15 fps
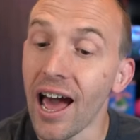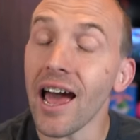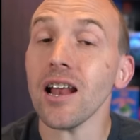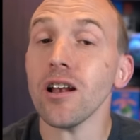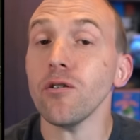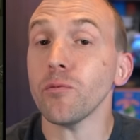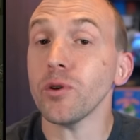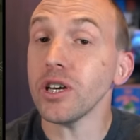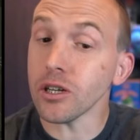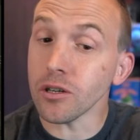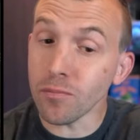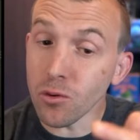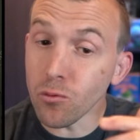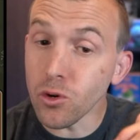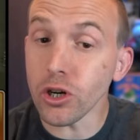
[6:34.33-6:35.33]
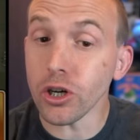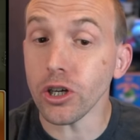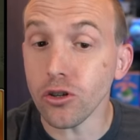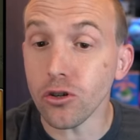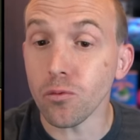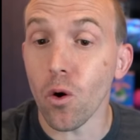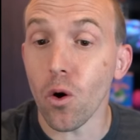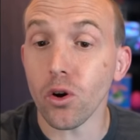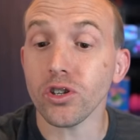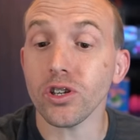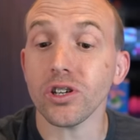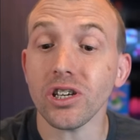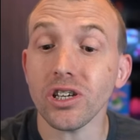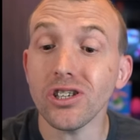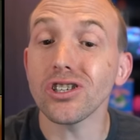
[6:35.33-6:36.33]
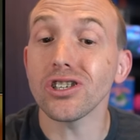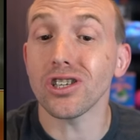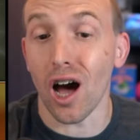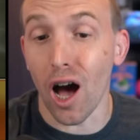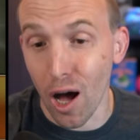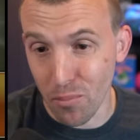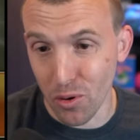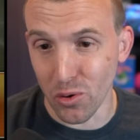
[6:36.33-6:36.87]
And we can be working towards the star